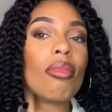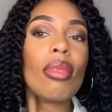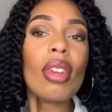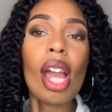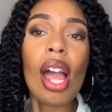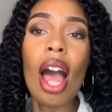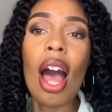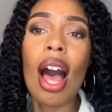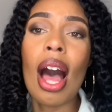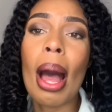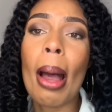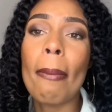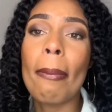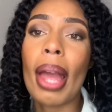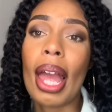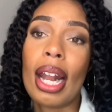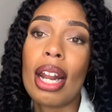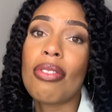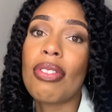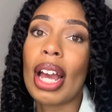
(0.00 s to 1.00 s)

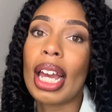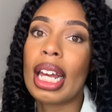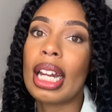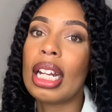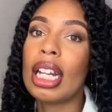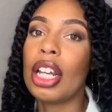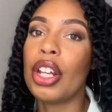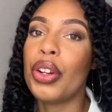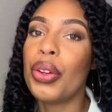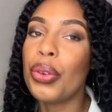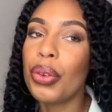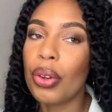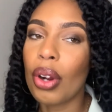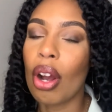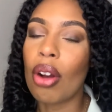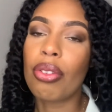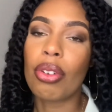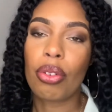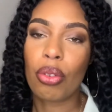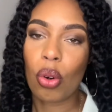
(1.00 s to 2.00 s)
And if I get any new
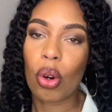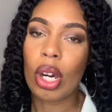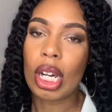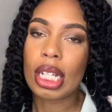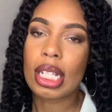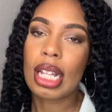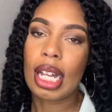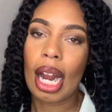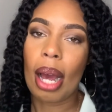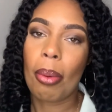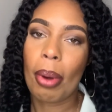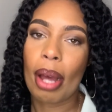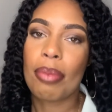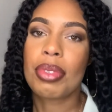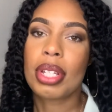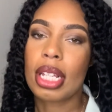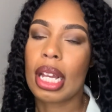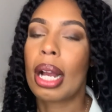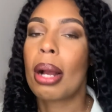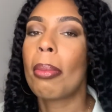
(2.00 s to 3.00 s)
growth, of course, then I would have
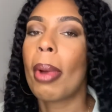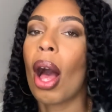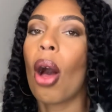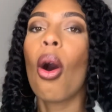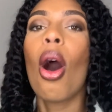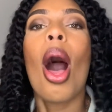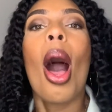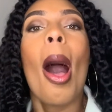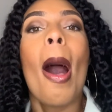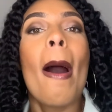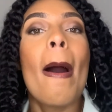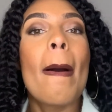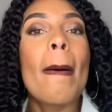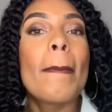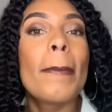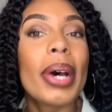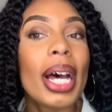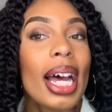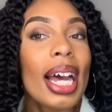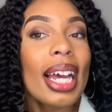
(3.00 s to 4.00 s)
to take them out.
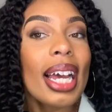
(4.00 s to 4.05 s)
But